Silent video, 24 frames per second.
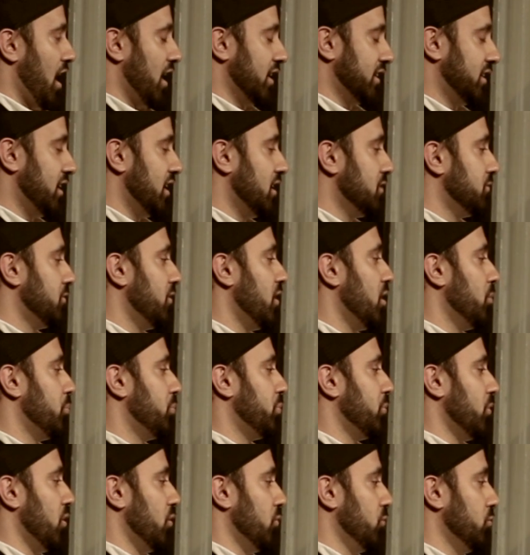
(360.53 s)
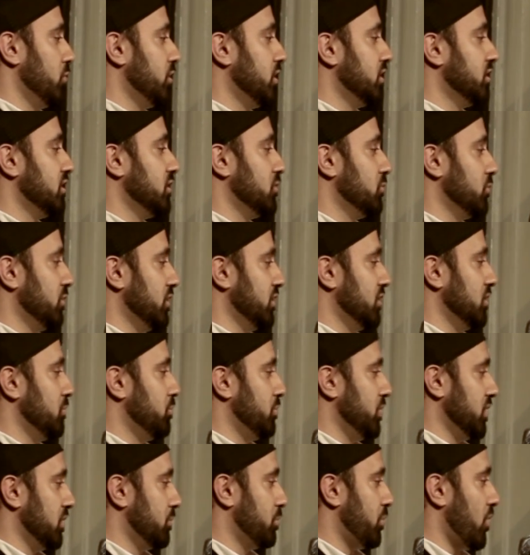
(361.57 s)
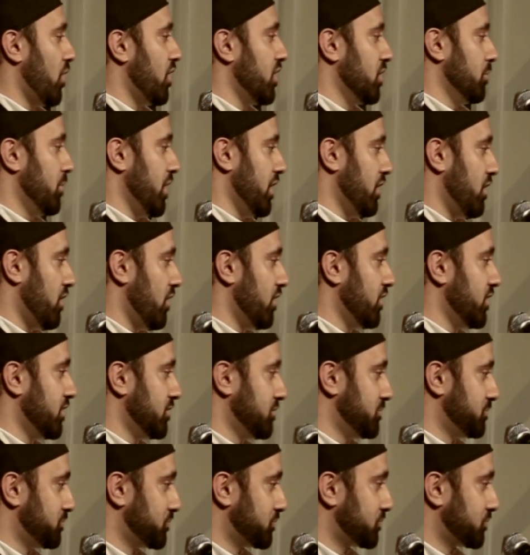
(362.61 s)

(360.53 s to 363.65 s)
I gave up a really, really big part of my heart.